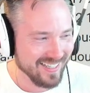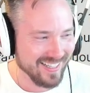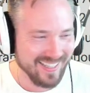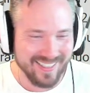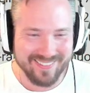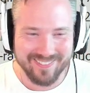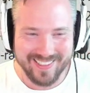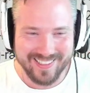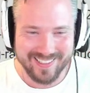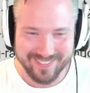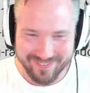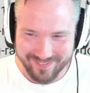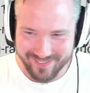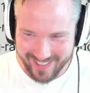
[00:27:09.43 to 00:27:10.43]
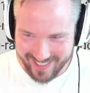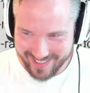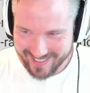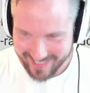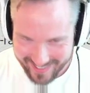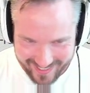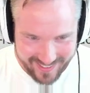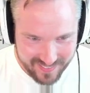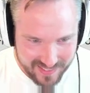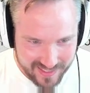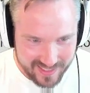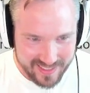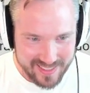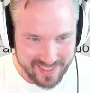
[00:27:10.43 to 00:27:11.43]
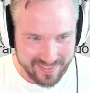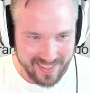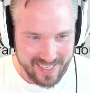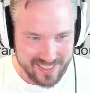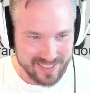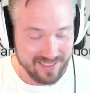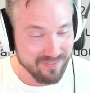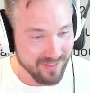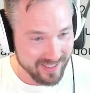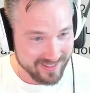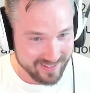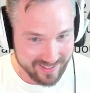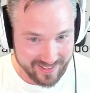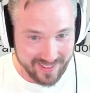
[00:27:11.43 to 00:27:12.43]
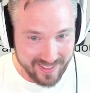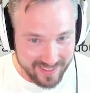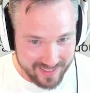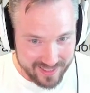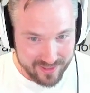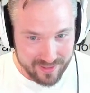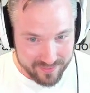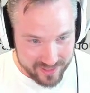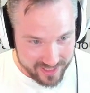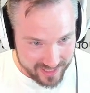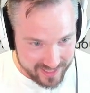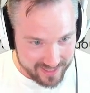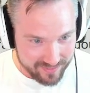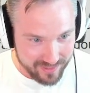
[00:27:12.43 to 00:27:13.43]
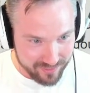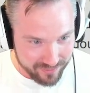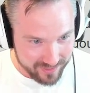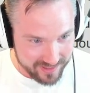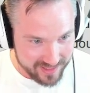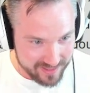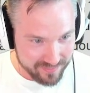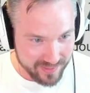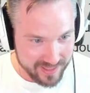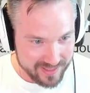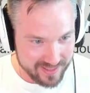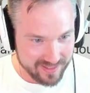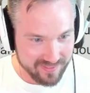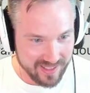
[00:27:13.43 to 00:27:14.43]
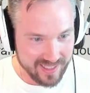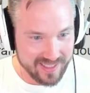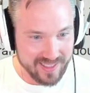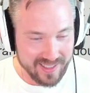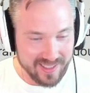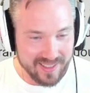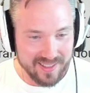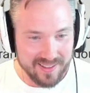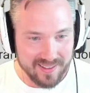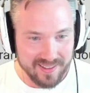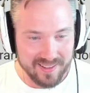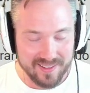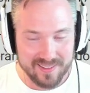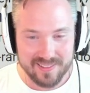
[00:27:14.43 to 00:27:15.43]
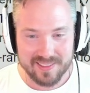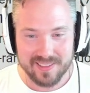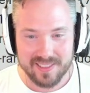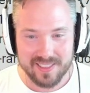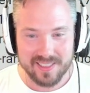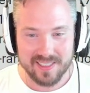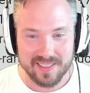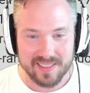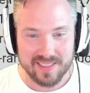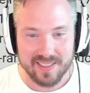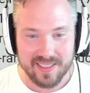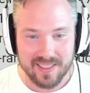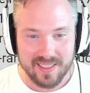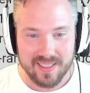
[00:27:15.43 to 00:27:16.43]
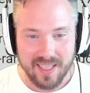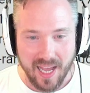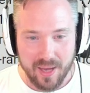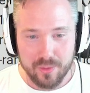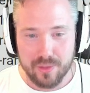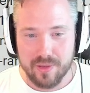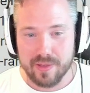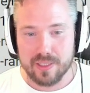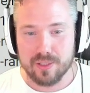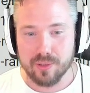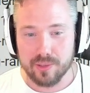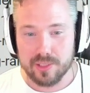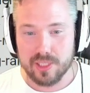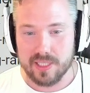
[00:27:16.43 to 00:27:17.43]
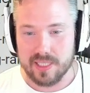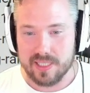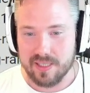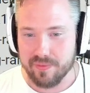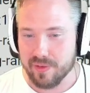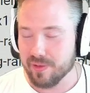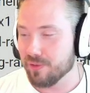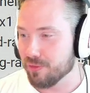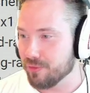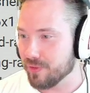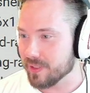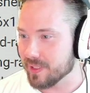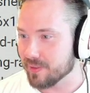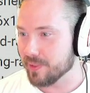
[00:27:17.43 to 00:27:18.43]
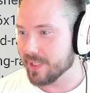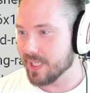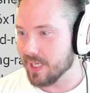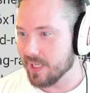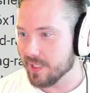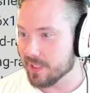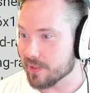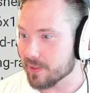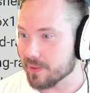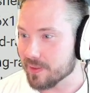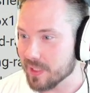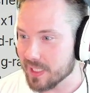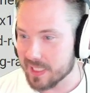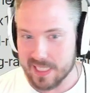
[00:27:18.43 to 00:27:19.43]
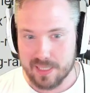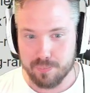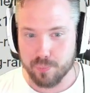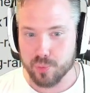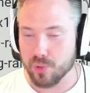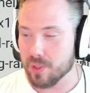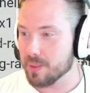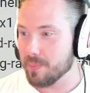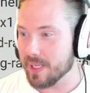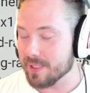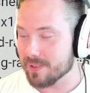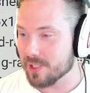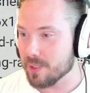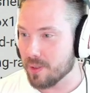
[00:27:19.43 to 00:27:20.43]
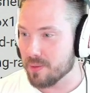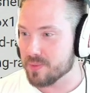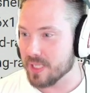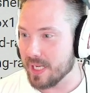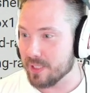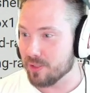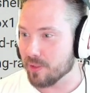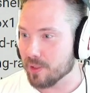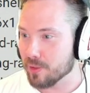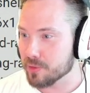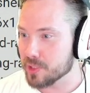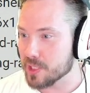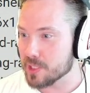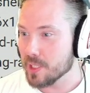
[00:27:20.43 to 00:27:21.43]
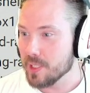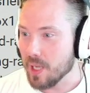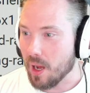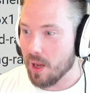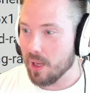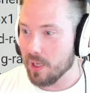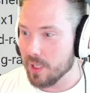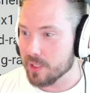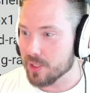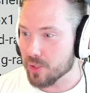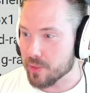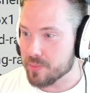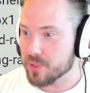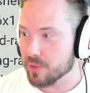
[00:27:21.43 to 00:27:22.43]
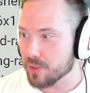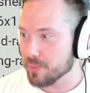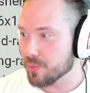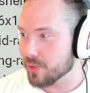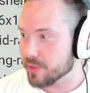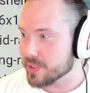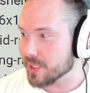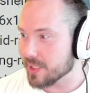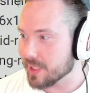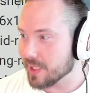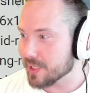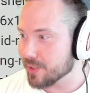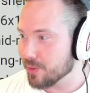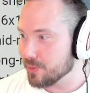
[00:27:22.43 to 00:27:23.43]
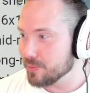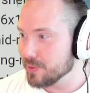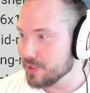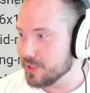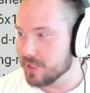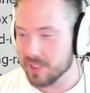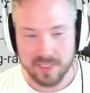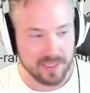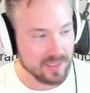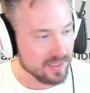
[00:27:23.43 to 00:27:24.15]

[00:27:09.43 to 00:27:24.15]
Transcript: What the fuck? These are actually better. They're objectively fucking better, man. Holy shit. How do you even dodge this, even if you're fucking running Hydra? Like, this brawling battleship comes at you and launches hull torps on your broadside. Like, holy shit.